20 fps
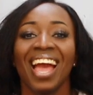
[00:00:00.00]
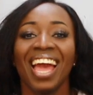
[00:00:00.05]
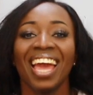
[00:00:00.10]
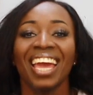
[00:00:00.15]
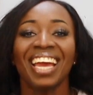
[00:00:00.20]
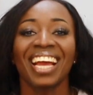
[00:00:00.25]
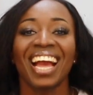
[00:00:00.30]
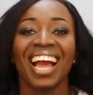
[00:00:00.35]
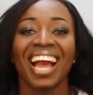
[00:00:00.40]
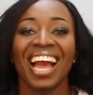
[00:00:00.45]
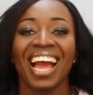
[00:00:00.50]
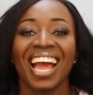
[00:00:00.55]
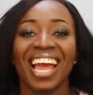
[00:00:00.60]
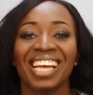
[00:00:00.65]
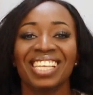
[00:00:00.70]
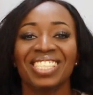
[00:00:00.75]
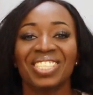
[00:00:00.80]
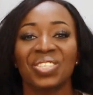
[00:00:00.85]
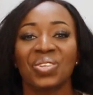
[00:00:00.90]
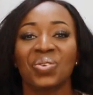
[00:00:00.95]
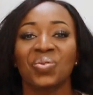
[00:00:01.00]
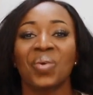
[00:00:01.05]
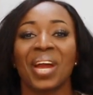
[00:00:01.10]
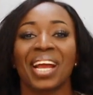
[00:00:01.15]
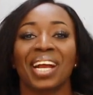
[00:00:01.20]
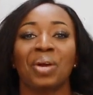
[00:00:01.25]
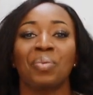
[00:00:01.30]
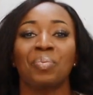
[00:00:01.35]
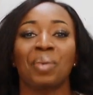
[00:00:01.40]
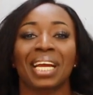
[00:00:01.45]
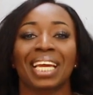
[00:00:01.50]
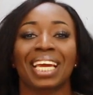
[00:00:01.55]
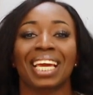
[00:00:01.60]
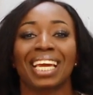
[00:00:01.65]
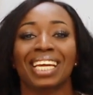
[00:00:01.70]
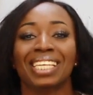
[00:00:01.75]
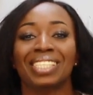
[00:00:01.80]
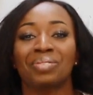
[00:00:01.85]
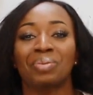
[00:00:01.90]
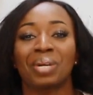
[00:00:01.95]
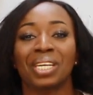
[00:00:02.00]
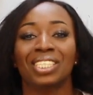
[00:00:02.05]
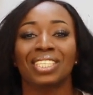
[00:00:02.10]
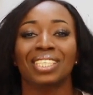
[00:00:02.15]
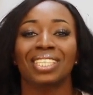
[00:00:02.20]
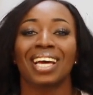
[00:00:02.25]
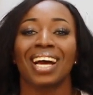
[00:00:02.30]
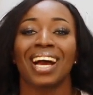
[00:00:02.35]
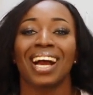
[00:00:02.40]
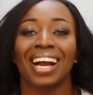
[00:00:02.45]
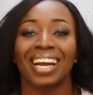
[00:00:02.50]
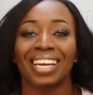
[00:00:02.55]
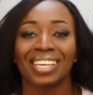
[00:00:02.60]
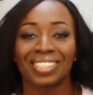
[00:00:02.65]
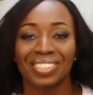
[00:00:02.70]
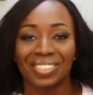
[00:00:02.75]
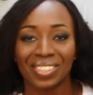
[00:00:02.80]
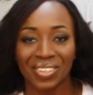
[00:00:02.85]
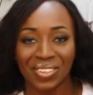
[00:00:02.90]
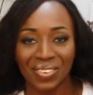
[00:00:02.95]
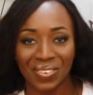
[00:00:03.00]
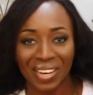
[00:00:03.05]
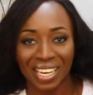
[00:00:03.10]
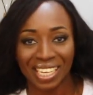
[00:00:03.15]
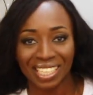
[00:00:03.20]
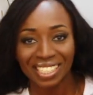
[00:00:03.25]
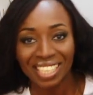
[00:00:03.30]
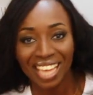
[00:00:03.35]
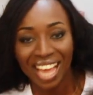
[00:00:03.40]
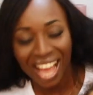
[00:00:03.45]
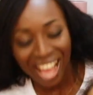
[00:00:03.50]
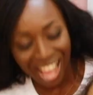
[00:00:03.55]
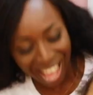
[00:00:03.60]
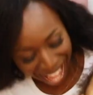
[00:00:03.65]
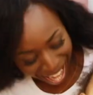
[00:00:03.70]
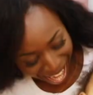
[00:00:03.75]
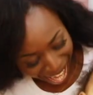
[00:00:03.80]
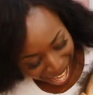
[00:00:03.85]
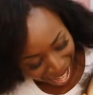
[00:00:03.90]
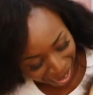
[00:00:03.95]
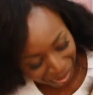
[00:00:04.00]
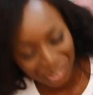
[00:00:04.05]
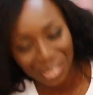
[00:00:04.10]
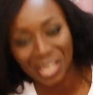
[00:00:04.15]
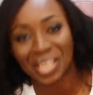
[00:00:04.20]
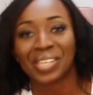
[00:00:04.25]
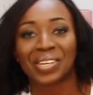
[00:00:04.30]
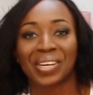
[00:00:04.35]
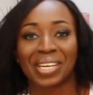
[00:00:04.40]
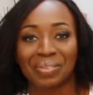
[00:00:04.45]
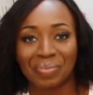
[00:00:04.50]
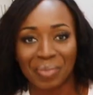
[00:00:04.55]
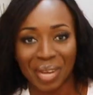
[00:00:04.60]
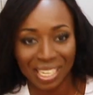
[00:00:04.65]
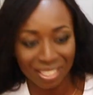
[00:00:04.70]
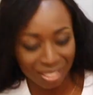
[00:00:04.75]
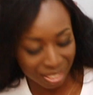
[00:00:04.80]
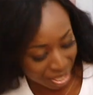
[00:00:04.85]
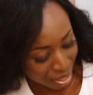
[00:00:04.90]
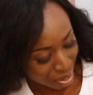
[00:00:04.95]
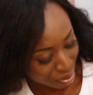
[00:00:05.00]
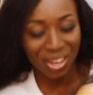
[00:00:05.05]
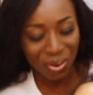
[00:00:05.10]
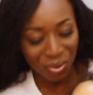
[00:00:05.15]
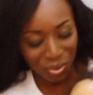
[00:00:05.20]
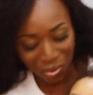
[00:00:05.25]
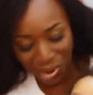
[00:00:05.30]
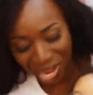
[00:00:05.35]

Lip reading: Hey guys, welcome back again to my channel. How you doing? I am doing great myself. Who